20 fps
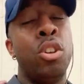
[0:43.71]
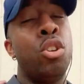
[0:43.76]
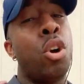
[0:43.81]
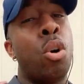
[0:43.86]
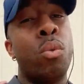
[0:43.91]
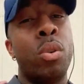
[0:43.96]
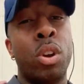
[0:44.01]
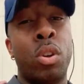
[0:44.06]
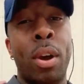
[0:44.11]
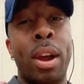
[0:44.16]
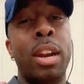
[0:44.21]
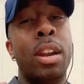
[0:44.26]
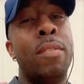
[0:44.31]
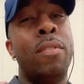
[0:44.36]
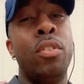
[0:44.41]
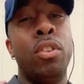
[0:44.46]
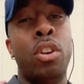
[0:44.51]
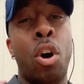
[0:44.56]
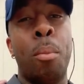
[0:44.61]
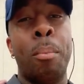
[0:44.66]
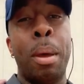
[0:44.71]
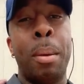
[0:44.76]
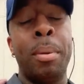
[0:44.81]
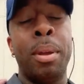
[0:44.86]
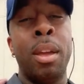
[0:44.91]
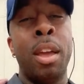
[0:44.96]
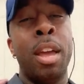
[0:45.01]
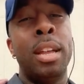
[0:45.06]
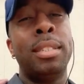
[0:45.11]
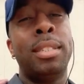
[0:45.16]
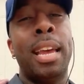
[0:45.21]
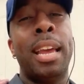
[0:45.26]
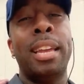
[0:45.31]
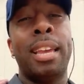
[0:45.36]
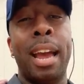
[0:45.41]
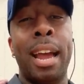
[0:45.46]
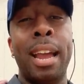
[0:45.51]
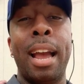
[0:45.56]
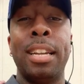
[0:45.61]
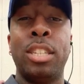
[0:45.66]
You're going to regret it if you don't, baby.
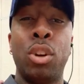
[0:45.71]
Take can't